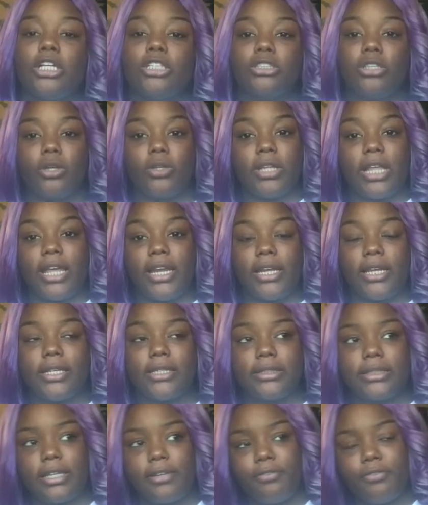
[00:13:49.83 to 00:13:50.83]
so that
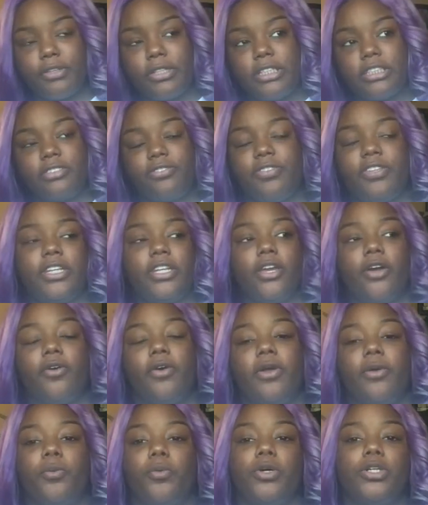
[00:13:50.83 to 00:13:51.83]
is it for this video.
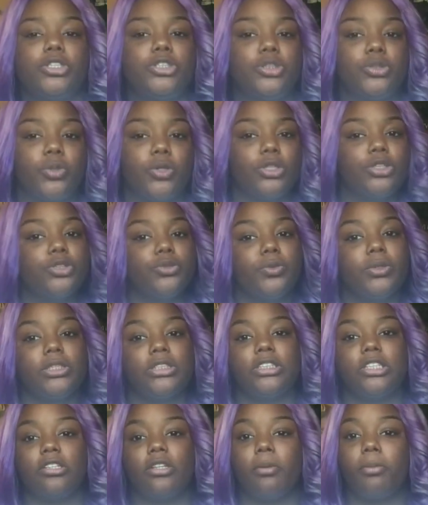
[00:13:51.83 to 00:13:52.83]
It was short and sweet
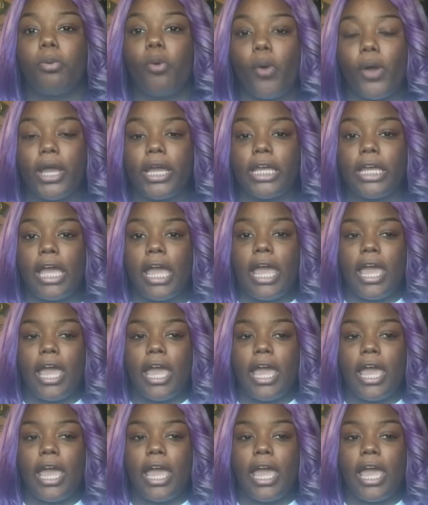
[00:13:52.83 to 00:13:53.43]
and to the point.